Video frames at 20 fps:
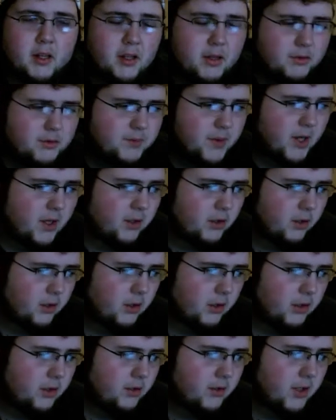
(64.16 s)
I think it was back in the
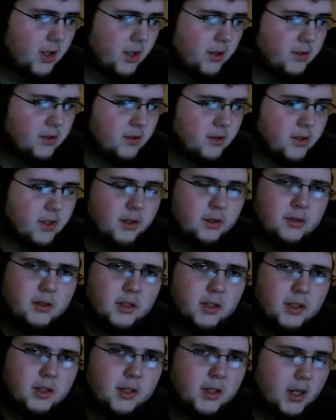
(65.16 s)
early 2000s. I
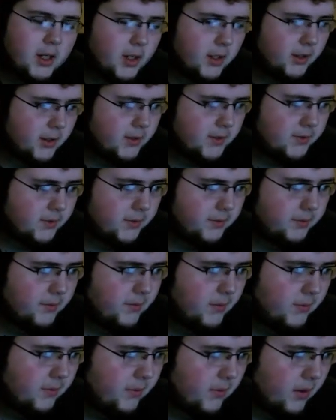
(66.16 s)
couldn't get a date on this one.
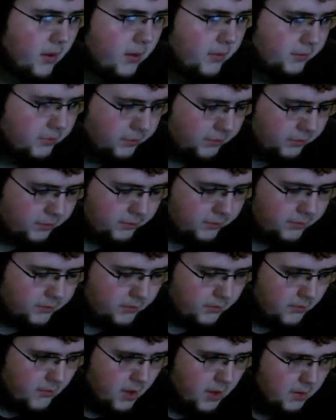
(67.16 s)

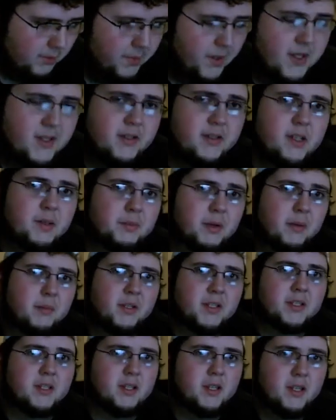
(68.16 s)
But basically the
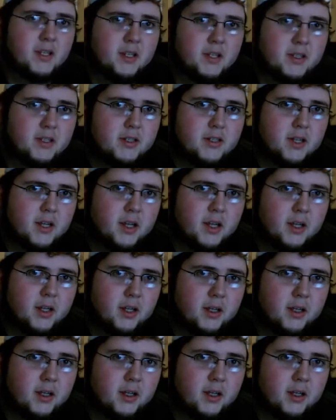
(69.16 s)
premise is